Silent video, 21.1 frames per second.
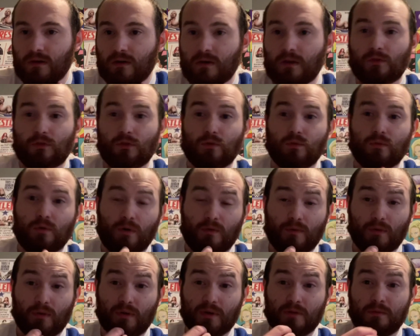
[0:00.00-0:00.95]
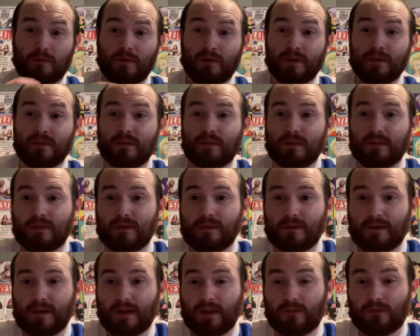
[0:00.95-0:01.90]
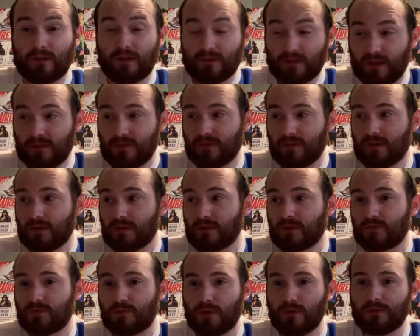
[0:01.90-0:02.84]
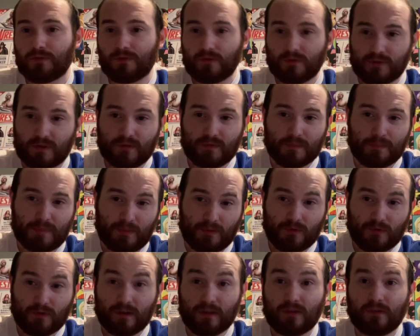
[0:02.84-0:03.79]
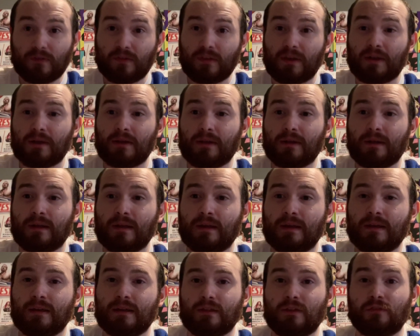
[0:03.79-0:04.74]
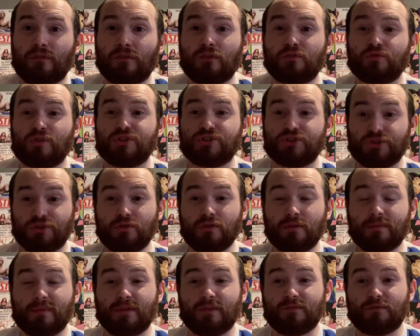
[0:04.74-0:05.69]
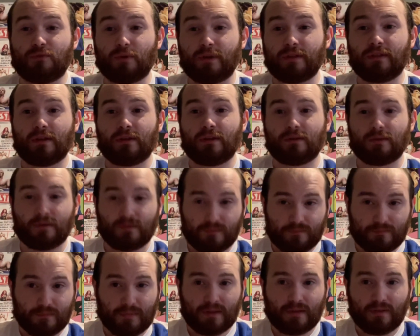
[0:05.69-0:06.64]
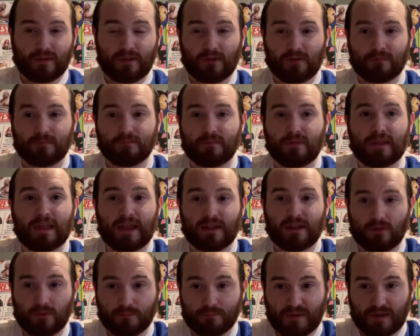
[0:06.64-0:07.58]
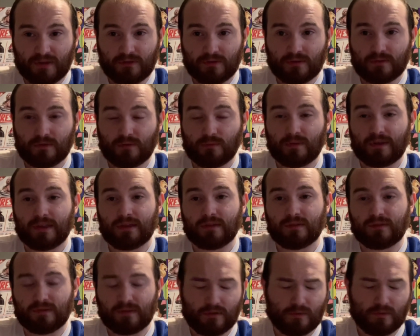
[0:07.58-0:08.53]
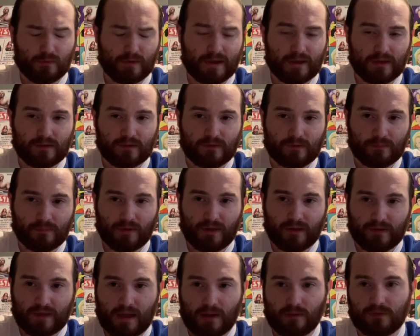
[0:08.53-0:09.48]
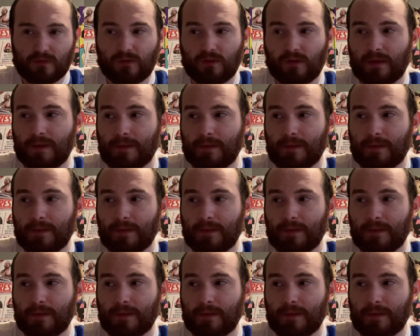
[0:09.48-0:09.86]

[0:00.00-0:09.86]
So overall, everyone, like I said, there's faults on different people's ends there. This situation could have been avoided there, but at least been handled better than the way it played out.